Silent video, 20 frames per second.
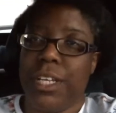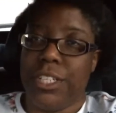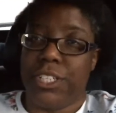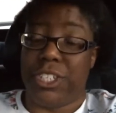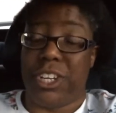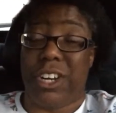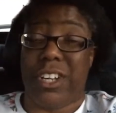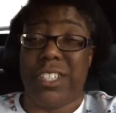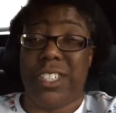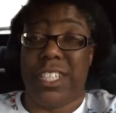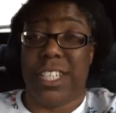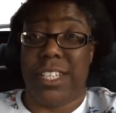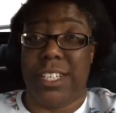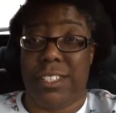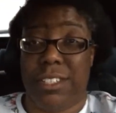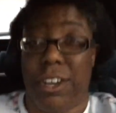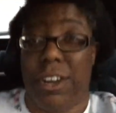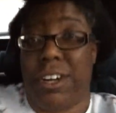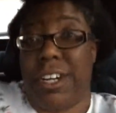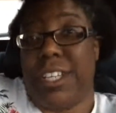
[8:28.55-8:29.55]
Sorry, it's
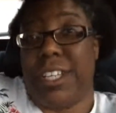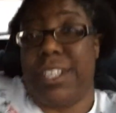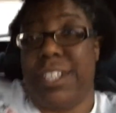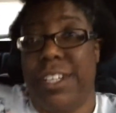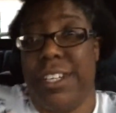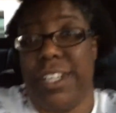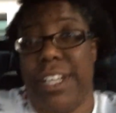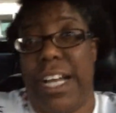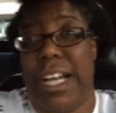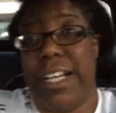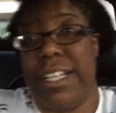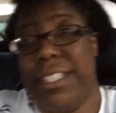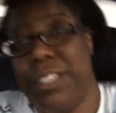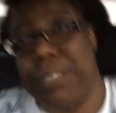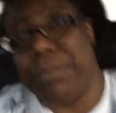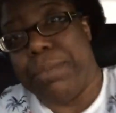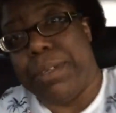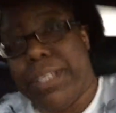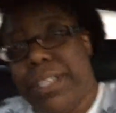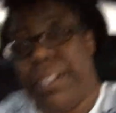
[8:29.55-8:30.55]
getting dark in here,
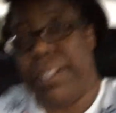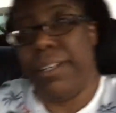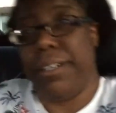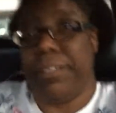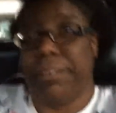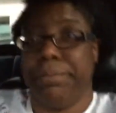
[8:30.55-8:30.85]
guys, but